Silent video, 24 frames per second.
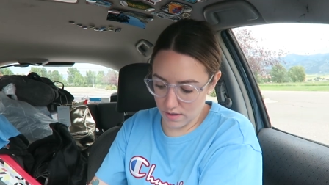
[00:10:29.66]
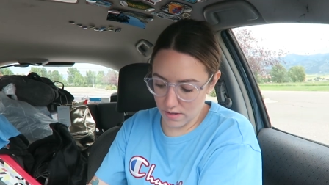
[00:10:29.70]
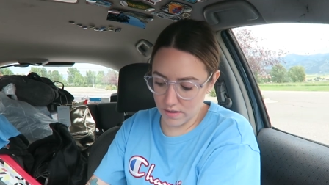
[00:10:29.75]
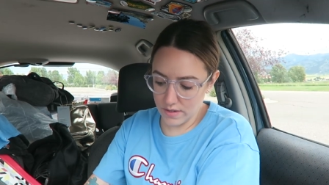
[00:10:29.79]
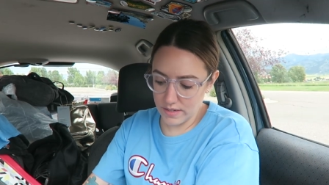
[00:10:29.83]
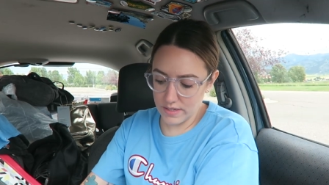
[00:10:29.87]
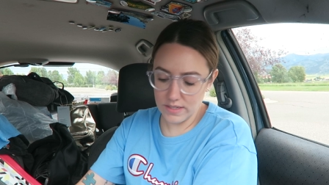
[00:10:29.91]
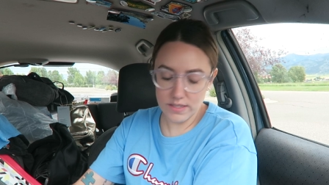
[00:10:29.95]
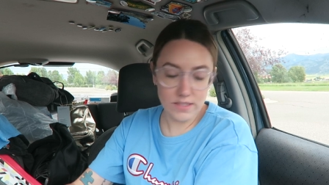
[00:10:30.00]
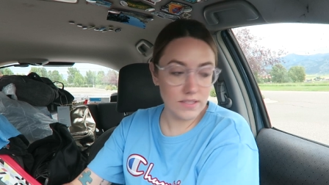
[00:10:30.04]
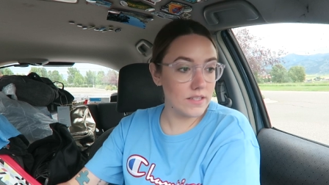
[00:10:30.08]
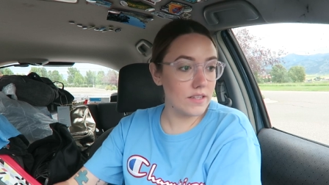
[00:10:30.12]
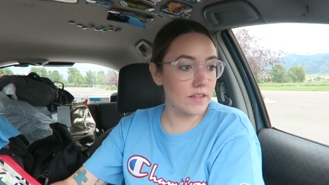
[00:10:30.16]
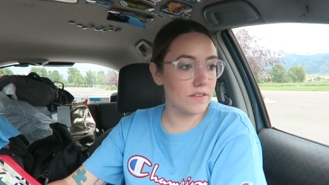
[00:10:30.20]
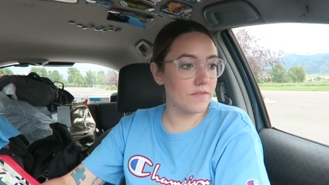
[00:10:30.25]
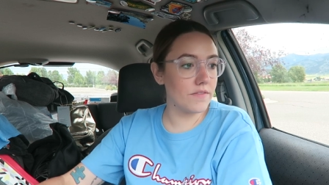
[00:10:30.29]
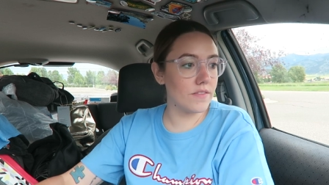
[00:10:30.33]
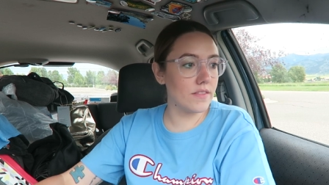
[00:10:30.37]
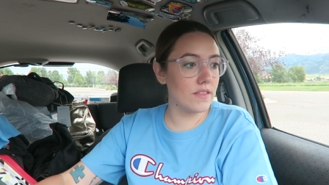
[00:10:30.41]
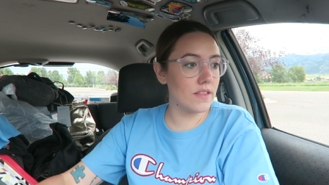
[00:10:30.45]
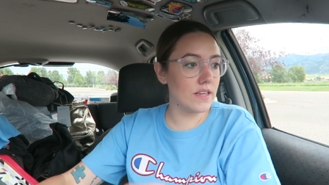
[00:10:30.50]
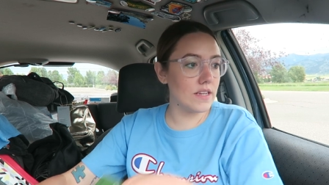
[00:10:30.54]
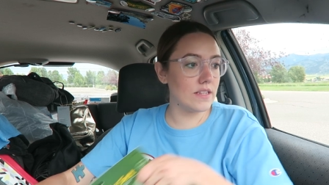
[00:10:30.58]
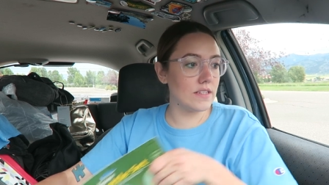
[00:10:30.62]
I'm gonna see if
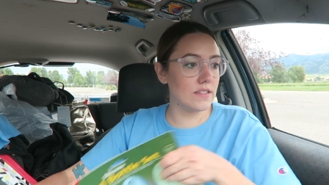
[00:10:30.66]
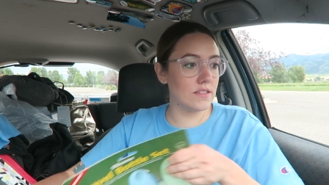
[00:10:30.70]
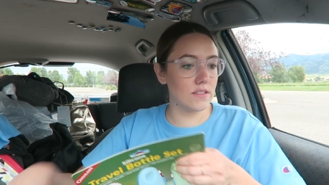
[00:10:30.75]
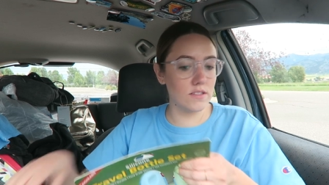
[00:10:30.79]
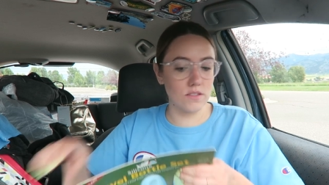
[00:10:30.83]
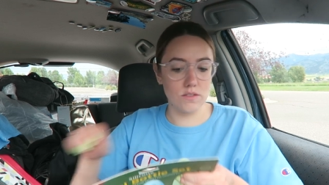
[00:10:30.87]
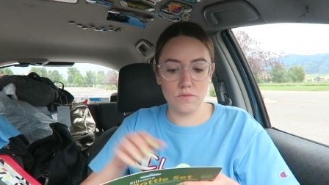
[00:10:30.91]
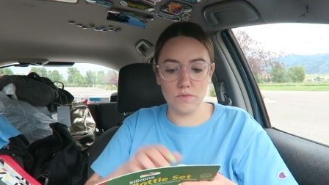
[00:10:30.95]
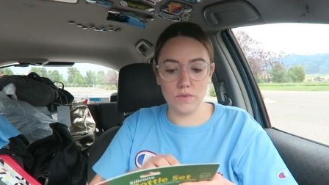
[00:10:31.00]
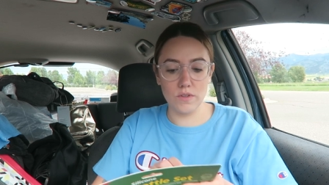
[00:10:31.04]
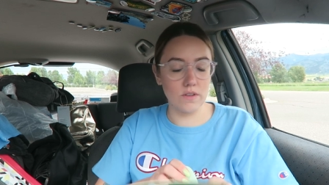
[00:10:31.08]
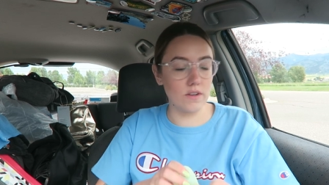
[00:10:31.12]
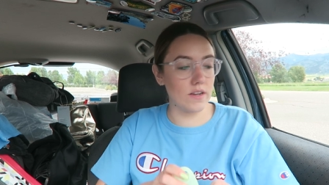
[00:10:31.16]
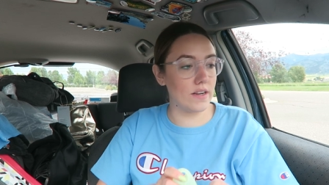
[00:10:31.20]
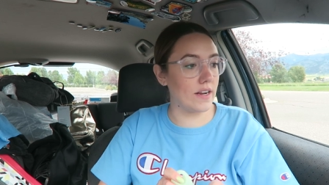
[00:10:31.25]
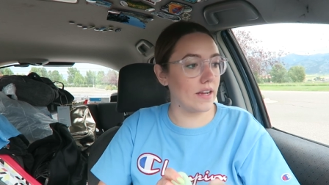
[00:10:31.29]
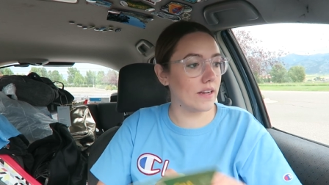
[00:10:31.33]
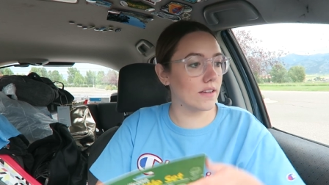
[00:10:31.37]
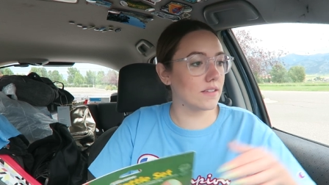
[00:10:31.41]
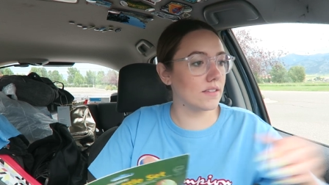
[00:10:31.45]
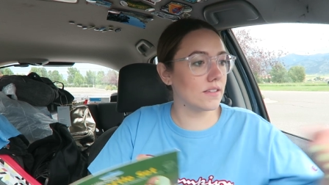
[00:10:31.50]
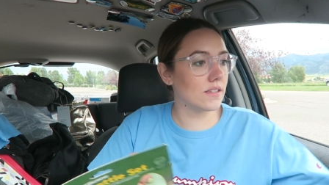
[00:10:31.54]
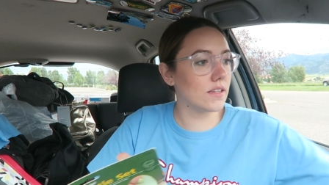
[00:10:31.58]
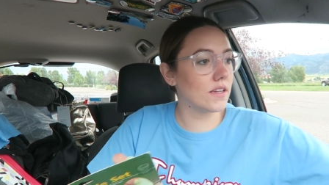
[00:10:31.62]
these will
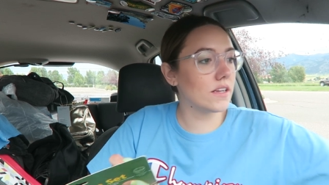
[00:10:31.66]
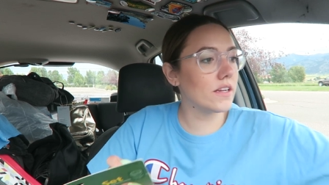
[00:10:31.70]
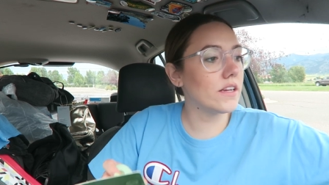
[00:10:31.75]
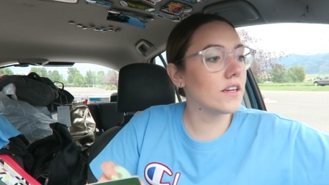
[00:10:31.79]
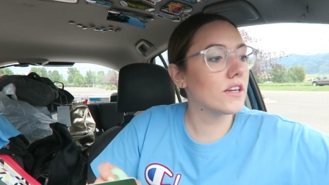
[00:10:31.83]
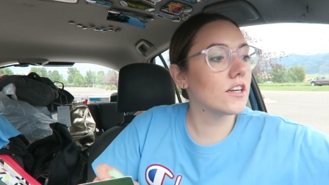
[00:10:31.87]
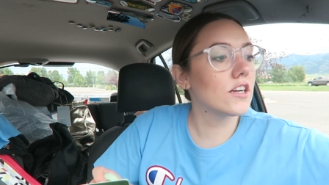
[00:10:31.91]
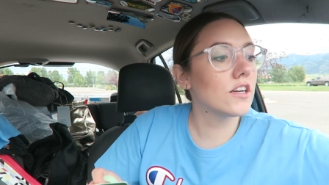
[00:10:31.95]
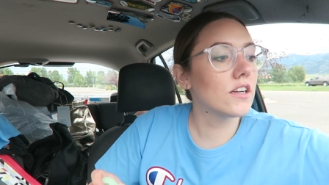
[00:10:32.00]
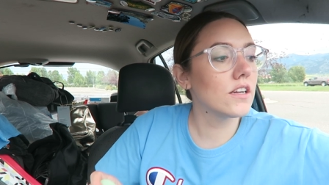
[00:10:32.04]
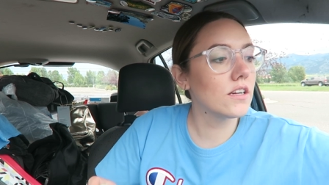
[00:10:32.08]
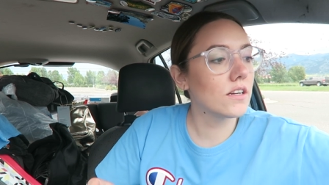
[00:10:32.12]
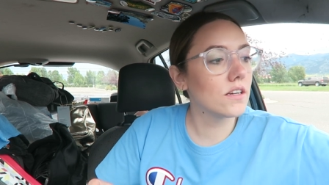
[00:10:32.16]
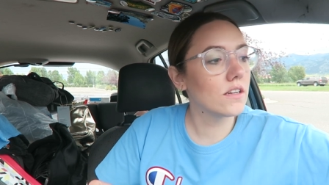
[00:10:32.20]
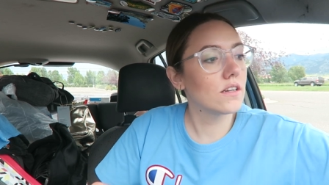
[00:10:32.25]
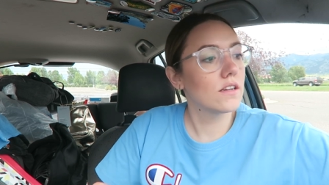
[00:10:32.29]
connect to here.